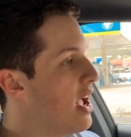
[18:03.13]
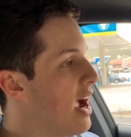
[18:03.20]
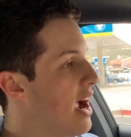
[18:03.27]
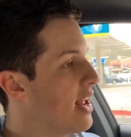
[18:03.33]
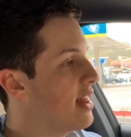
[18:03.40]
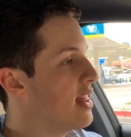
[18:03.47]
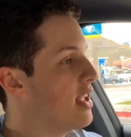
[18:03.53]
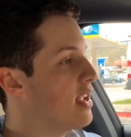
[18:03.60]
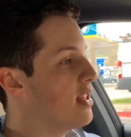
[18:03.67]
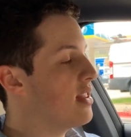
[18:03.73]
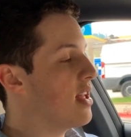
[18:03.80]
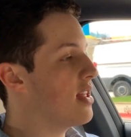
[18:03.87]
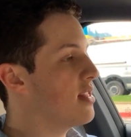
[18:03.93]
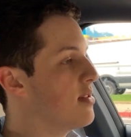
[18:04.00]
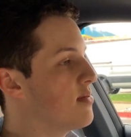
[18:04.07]
I think
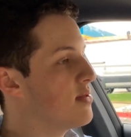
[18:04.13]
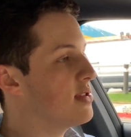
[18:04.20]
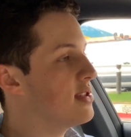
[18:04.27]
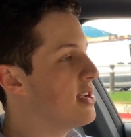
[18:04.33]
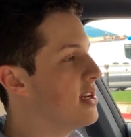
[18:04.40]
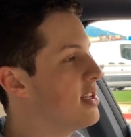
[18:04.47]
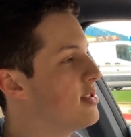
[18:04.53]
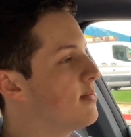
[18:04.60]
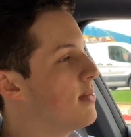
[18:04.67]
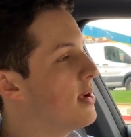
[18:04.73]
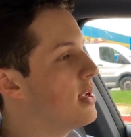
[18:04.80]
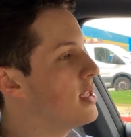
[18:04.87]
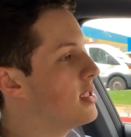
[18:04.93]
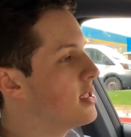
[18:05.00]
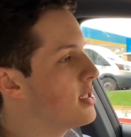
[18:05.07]
that the
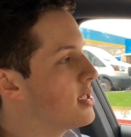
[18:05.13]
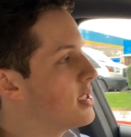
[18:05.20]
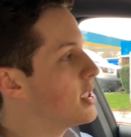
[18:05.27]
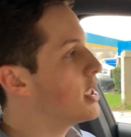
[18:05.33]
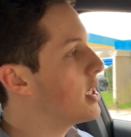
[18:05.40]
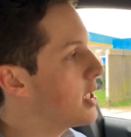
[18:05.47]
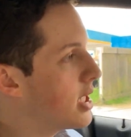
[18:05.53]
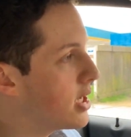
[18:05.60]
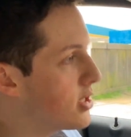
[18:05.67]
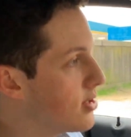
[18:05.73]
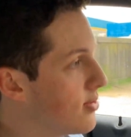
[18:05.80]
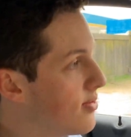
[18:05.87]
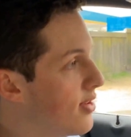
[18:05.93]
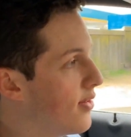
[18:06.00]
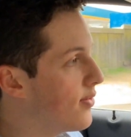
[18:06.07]
Mercedes-Benz
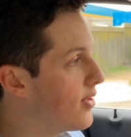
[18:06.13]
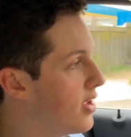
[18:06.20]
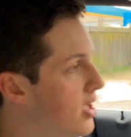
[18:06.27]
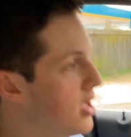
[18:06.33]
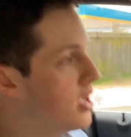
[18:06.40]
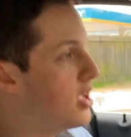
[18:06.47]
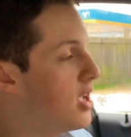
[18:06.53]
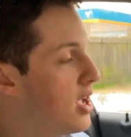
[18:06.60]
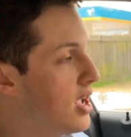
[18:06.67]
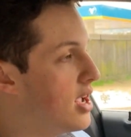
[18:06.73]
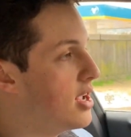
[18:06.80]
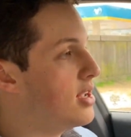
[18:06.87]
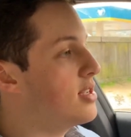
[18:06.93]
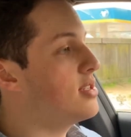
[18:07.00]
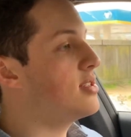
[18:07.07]
CLA250
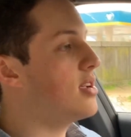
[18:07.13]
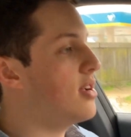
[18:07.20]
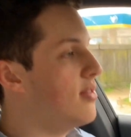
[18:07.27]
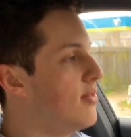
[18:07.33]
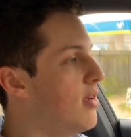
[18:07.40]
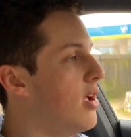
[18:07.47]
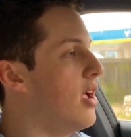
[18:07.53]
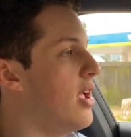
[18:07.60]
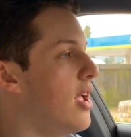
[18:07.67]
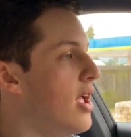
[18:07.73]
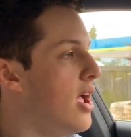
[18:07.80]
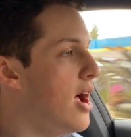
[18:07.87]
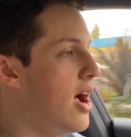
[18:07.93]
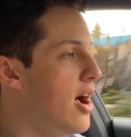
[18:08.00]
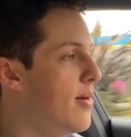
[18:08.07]
is
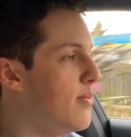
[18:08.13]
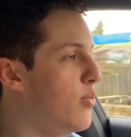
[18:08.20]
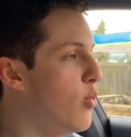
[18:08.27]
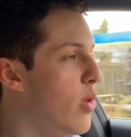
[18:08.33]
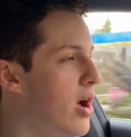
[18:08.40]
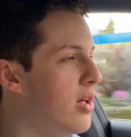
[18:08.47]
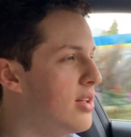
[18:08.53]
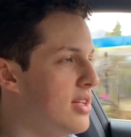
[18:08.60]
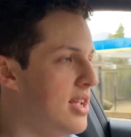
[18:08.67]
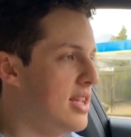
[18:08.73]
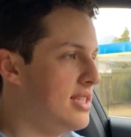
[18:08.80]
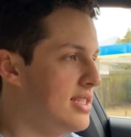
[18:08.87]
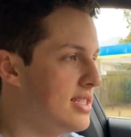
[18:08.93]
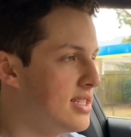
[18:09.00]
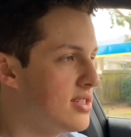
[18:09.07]
while
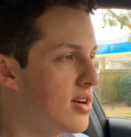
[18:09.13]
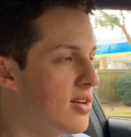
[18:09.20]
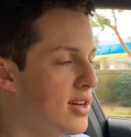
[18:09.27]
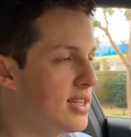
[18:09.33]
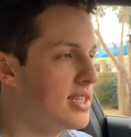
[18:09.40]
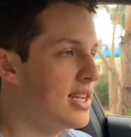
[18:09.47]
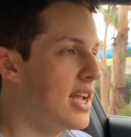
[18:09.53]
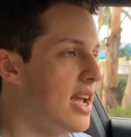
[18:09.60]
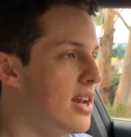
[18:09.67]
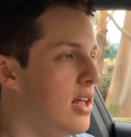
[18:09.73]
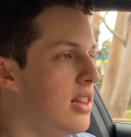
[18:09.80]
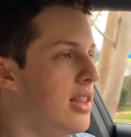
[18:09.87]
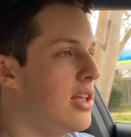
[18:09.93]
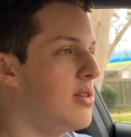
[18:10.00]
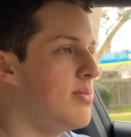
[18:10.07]
it's starting to get a
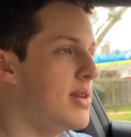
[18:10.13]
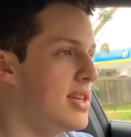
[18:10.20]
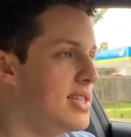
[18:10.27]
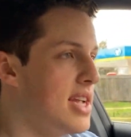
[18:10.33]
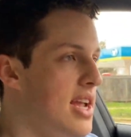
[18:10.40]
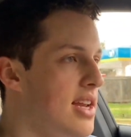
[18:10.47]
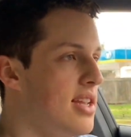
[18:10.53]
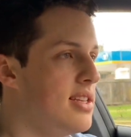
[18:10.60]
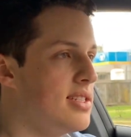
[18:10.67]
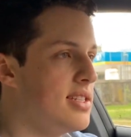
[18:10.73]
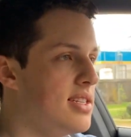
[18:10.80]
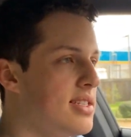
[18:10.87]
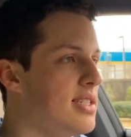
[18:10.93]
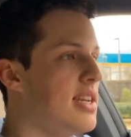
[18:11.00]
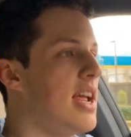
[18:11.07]
little bit dated
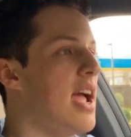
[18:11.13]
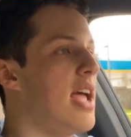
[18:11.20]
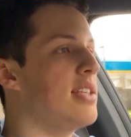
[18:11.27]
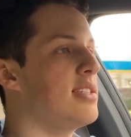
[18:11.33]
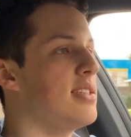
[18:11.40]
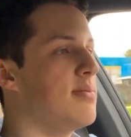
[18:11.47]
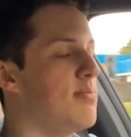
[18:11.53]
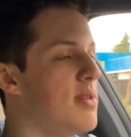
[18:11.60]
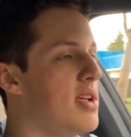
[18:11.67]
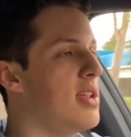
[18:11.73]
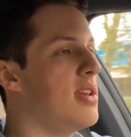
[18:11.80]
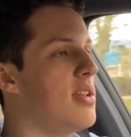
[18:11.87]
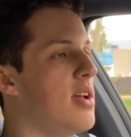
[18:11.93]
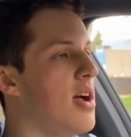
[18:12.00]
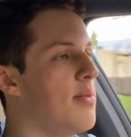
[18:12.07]
since it hasn't
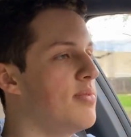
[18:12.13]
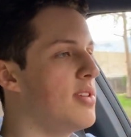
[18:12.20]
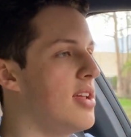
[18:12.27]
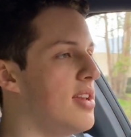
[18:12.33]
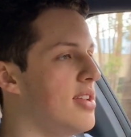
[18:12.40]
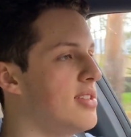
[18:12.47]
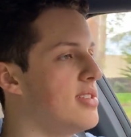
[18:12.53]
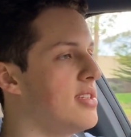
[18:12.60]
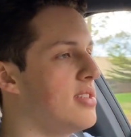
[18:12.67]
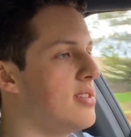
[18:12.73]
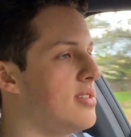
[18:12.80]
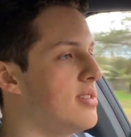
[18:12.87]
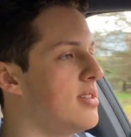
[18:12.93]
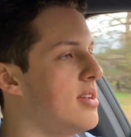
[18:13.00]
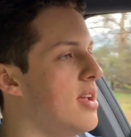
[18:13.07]
been updated
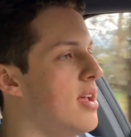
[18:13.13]
since